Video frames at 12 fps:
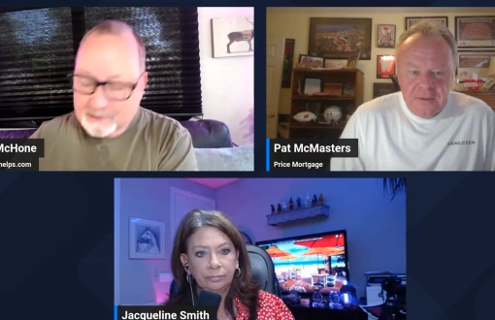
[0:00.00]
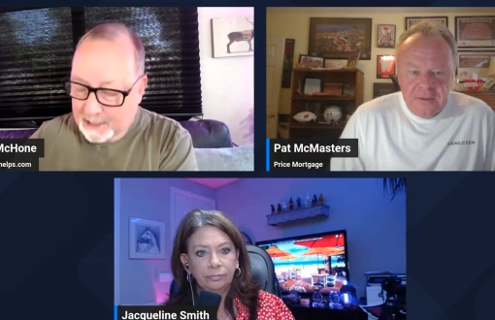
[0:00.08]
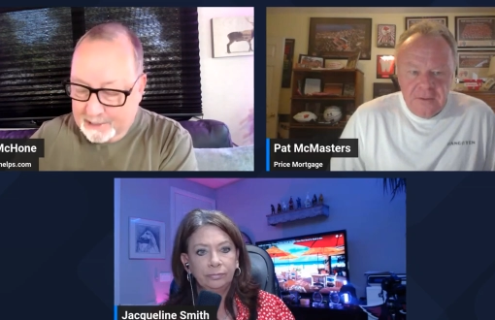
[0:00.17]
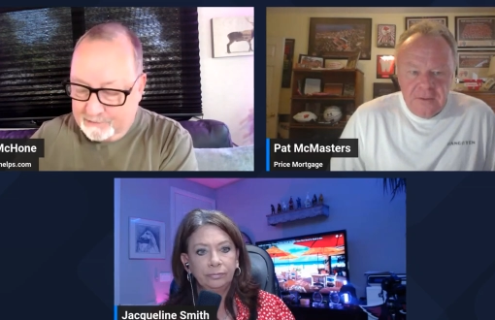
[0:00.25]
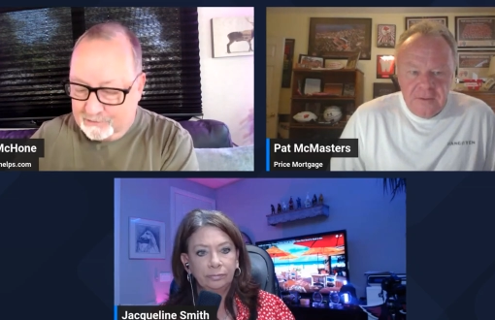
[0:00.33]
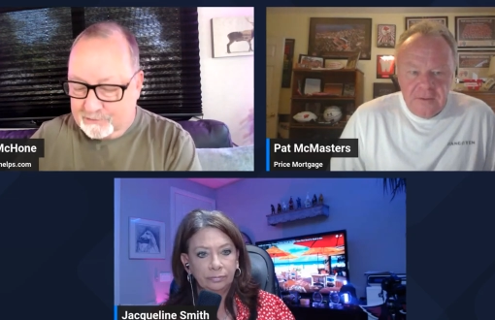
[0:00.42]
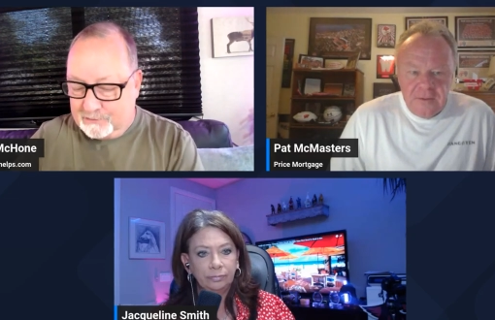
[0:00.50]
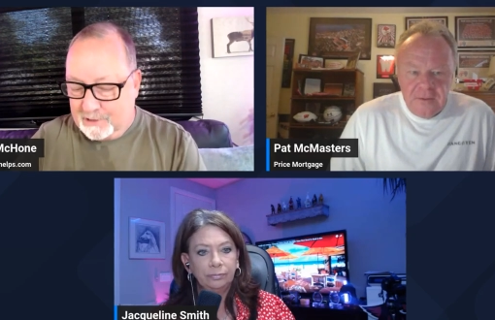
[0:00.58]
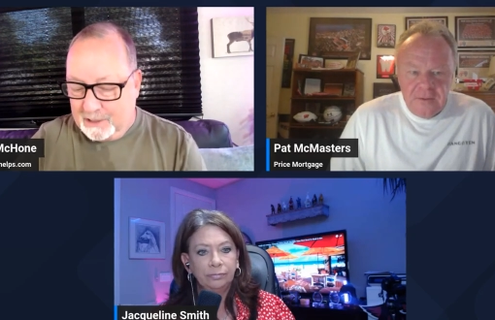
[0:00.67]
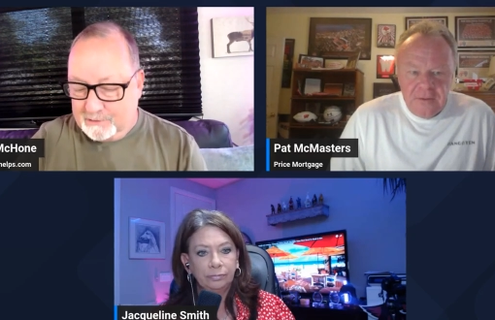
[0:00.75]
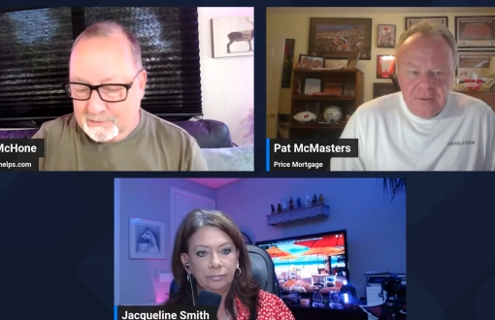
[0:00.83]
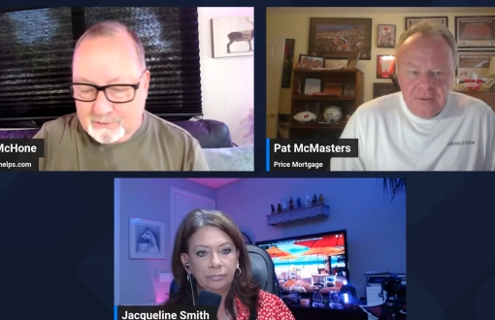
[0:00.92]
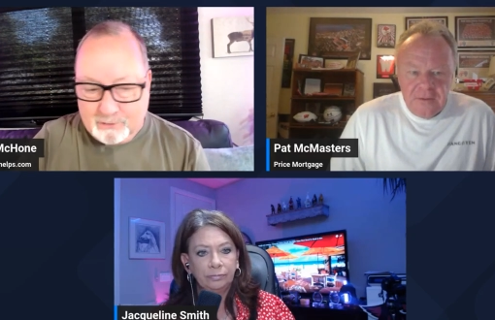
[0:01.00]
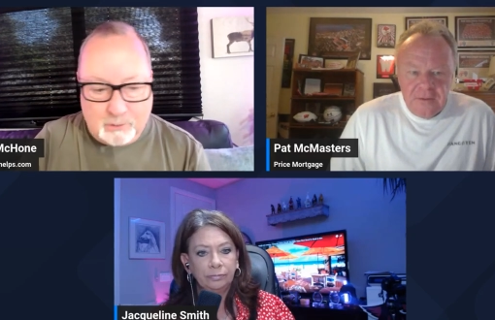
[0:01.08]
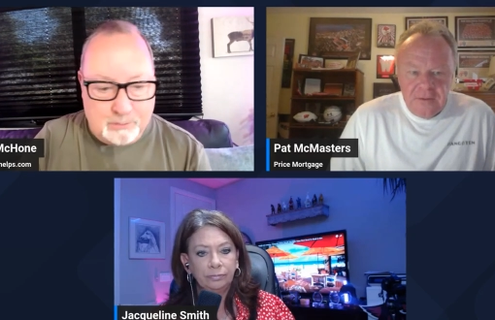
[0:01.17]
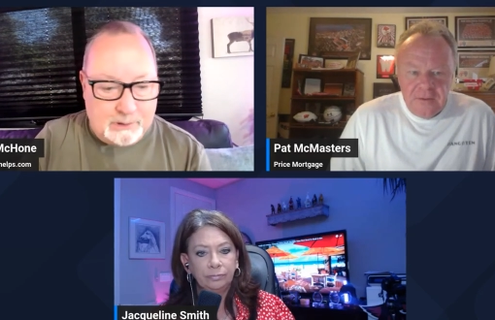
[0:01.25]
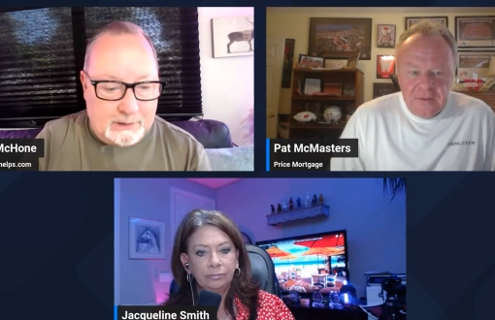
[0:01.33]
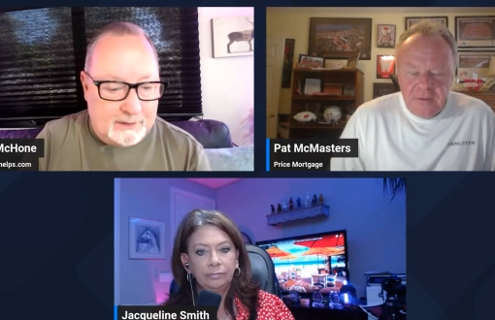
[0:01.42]
Speaker 1: I just don't
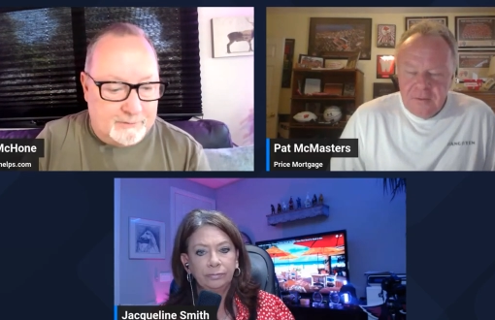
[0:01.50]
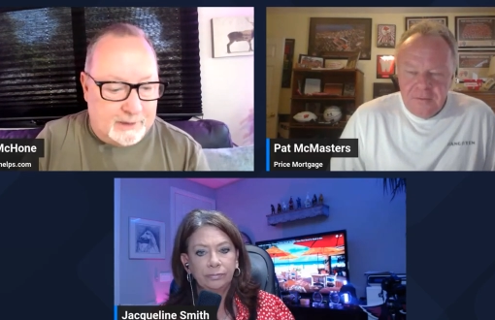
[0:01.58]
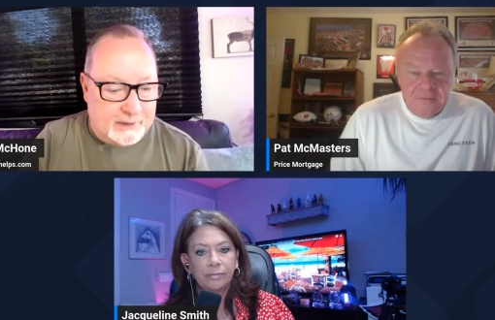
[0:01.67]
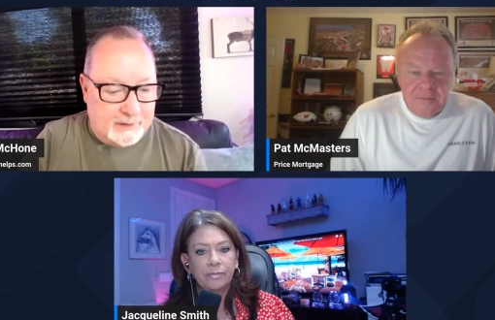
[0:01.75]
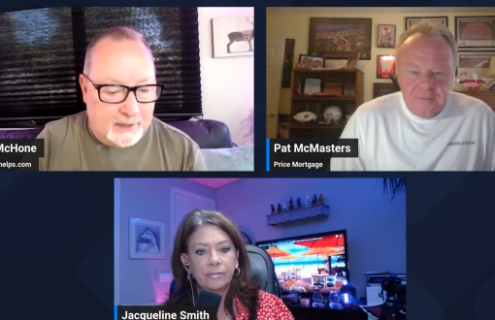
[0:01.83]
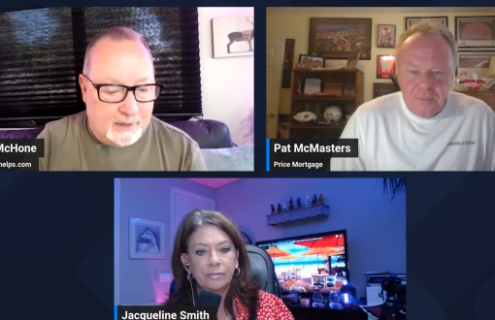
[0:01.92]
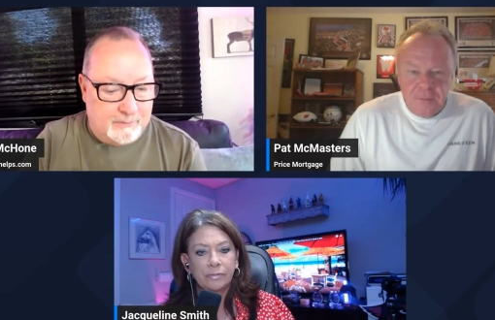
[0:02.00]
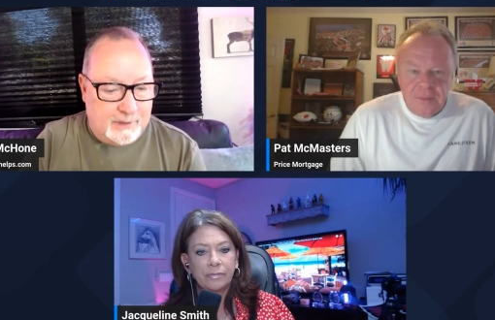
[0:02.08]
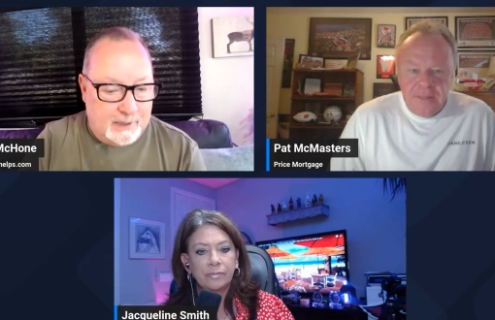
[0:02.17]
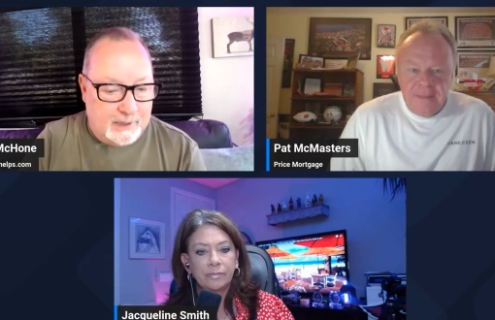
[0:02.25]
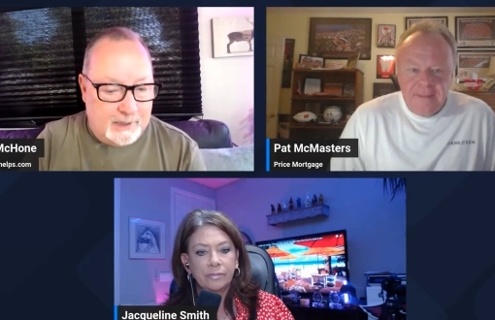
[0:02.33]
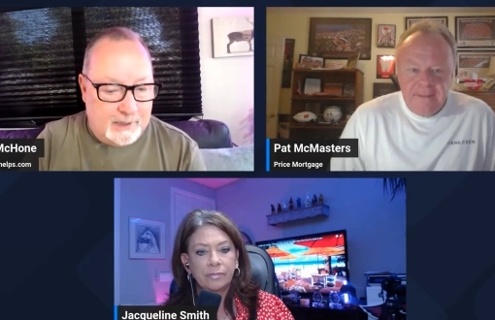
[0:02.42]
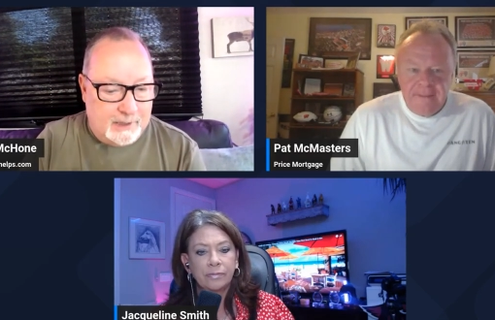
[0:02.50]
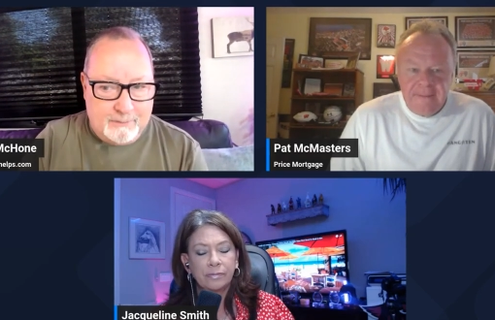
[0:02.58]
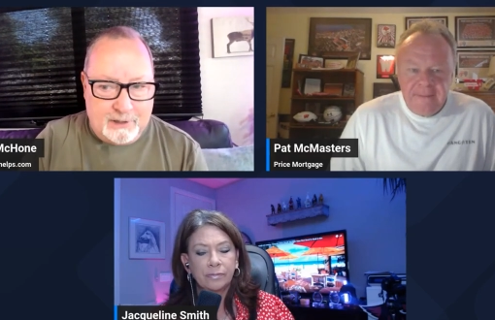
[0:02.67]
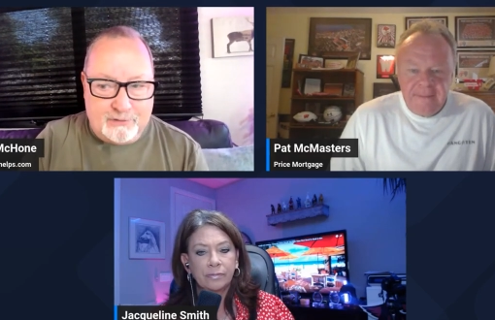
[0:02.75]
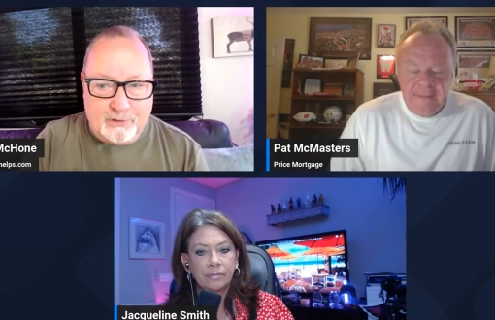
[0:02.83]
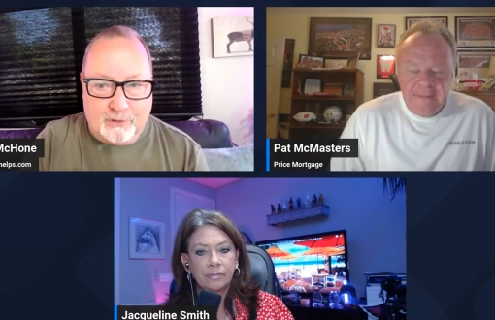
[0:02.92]
believe it. I'm
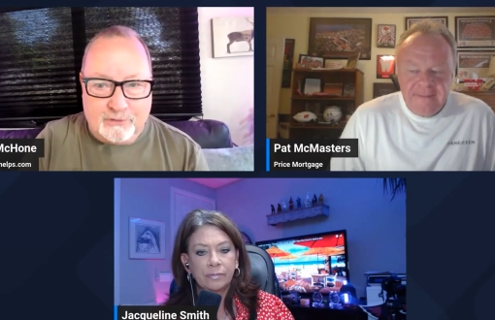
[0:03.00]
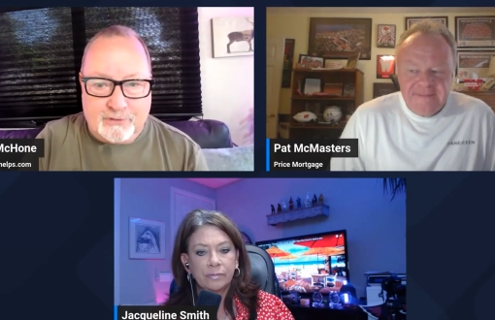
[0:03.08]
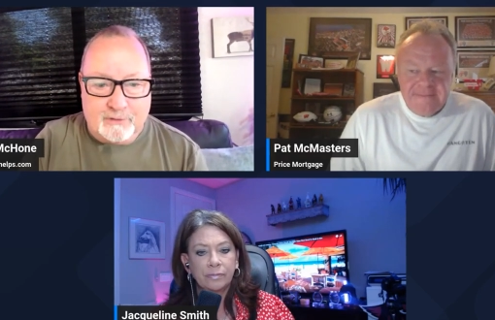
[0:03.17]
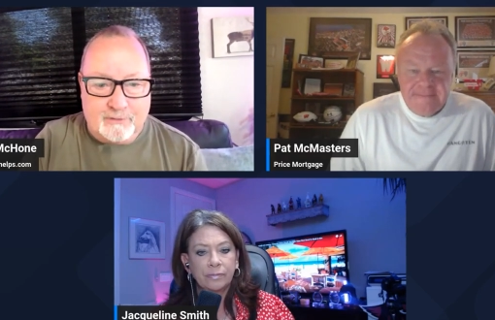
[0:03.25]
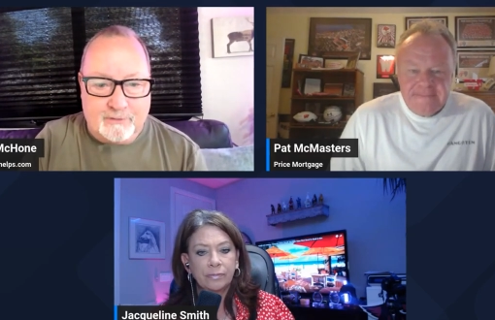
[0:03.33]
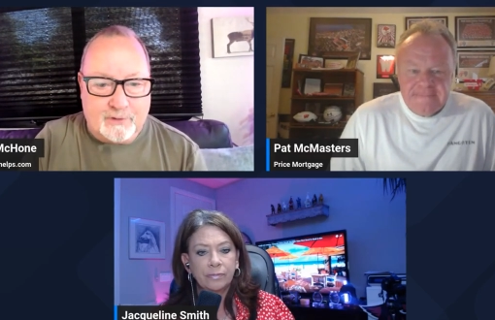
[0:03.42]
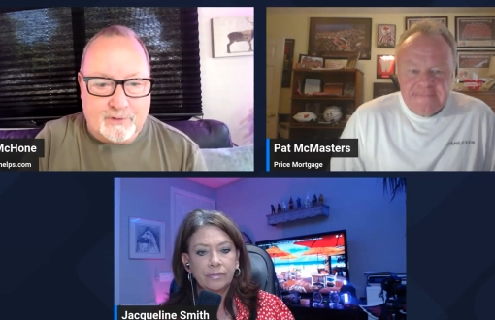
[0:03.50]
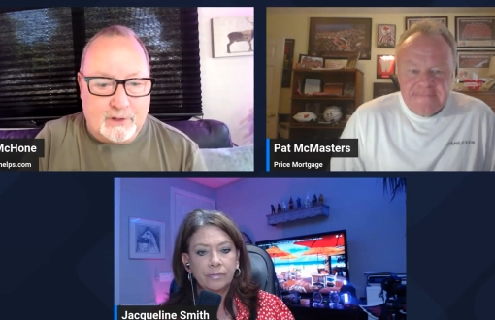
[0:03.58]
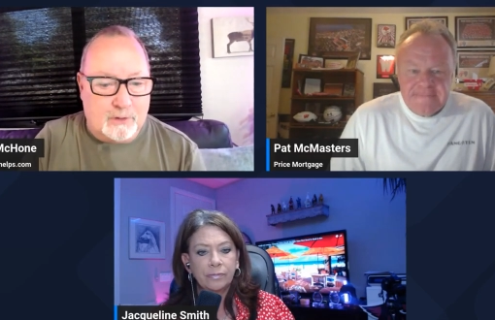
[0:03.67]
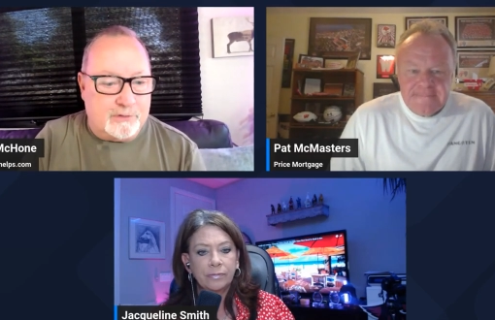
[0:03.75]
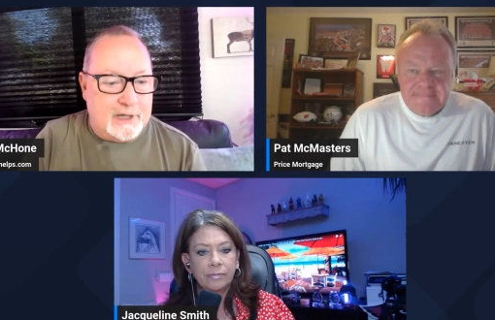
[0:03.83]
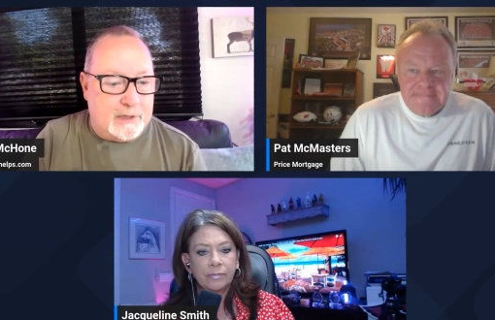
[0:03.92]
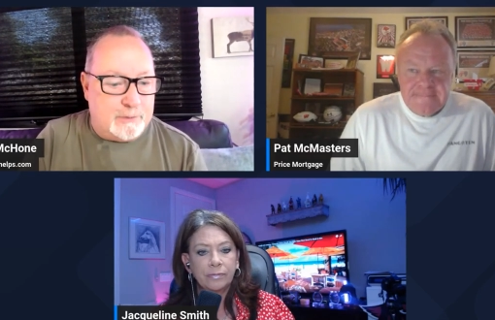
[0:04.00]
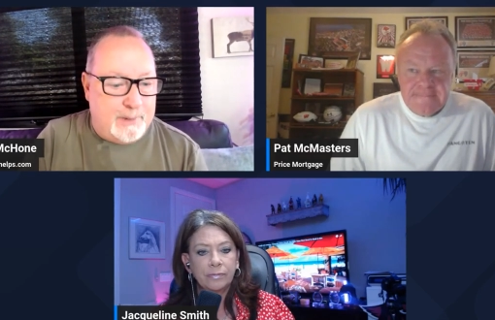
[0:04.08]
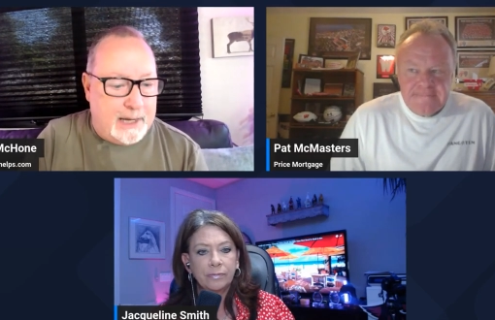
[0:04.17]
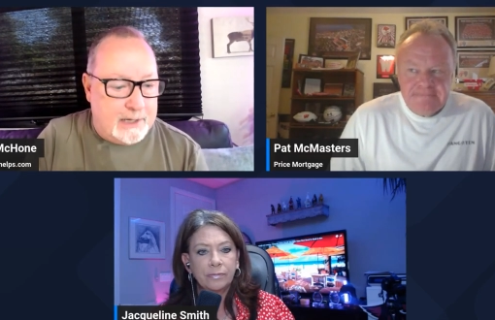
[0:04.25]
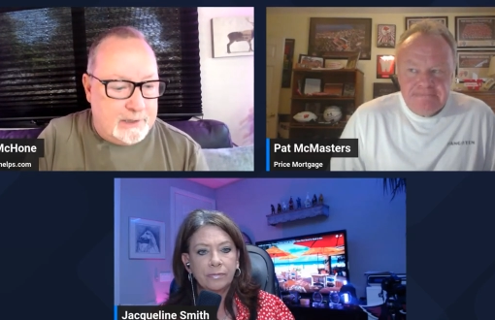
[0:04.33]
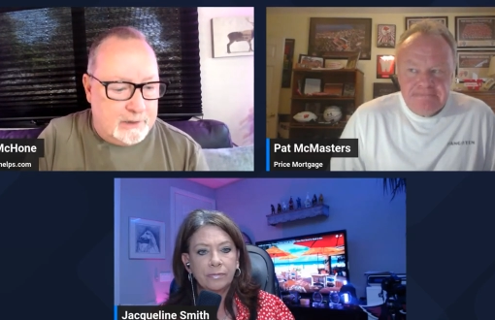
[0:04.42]
going to show some of our local stats.
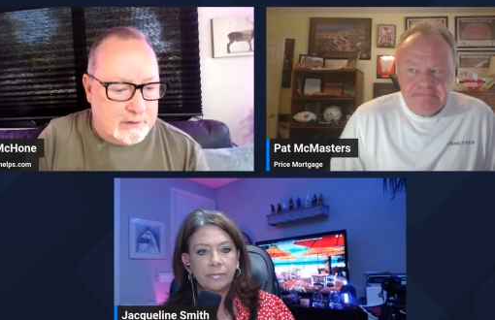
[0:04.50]
Pat,